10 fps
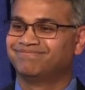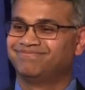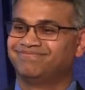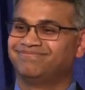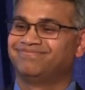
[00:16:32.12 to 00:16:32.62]

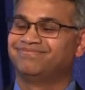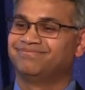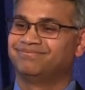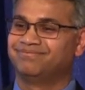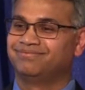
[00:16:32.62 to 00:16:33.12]
any involvement
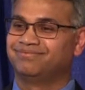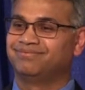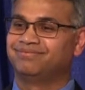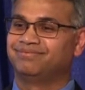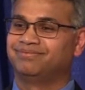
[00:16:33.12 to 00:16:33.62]
by your
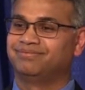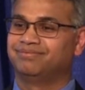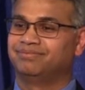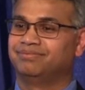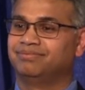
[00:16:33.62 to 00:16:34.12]
group in the
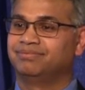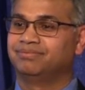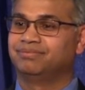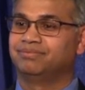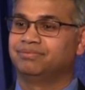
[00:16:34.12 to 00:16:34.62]
uh, state of
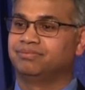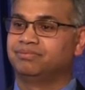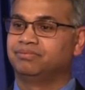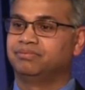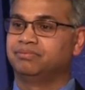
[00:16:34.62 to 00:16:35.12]

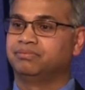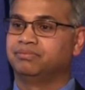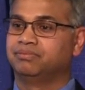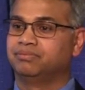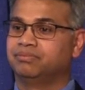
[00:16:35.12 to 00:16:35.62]
California
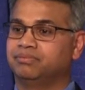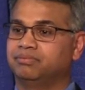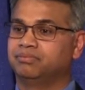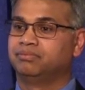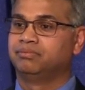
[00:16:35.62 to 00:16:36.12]
groundwater management?
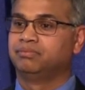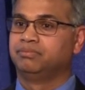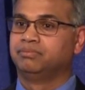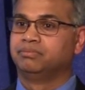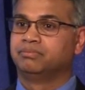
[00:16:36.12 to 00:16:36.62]

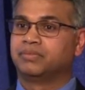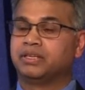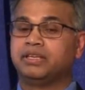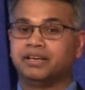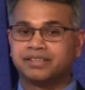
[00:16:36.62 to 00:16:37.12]

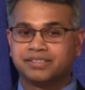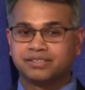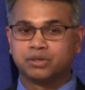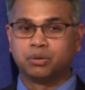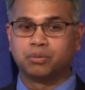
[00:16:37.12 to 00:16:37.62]
Yes.
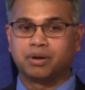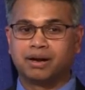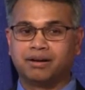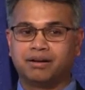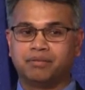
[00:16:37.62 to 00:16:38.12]
So
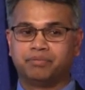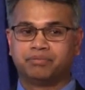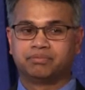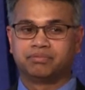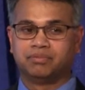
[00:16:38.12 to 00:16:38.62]
uh,
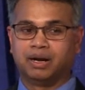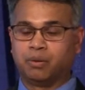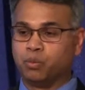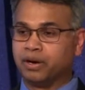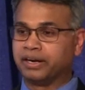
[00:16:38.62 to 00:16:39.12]

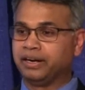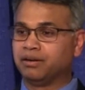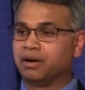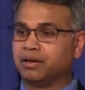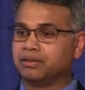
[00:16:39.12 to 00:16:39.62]
I'm
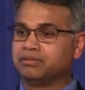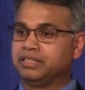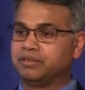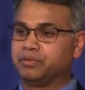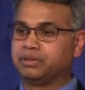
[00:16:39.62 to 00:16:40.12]
working on
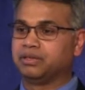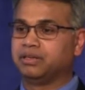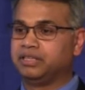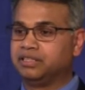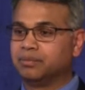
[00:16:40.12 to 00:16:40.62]
the with
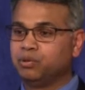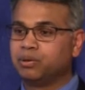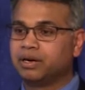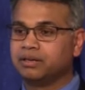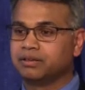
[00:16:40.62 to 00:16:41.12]
the
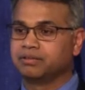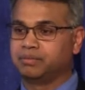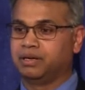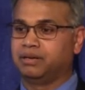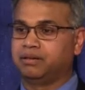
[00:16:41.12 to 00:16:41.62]
DWR,
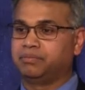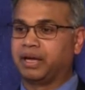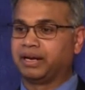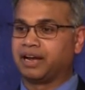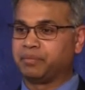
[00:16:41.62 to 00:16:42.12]
uh,
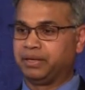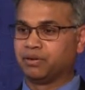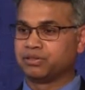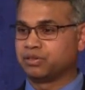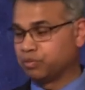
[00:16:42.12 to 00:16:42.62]
and I've been
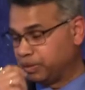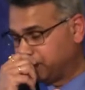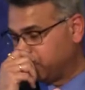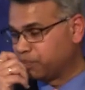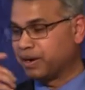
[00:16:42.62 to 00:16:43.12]
also we,
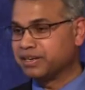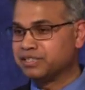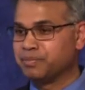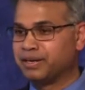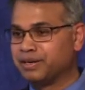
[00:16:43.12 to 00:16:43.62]
we
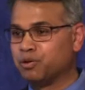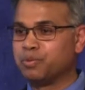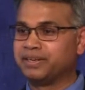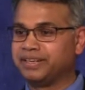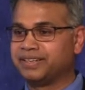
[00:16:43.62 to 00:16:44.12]
participated in
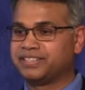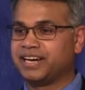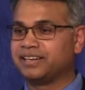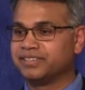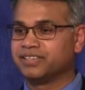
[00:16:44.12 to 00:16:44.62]
Open Data
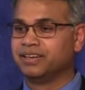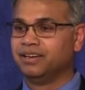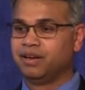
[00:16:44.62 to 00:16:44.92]
Challenge.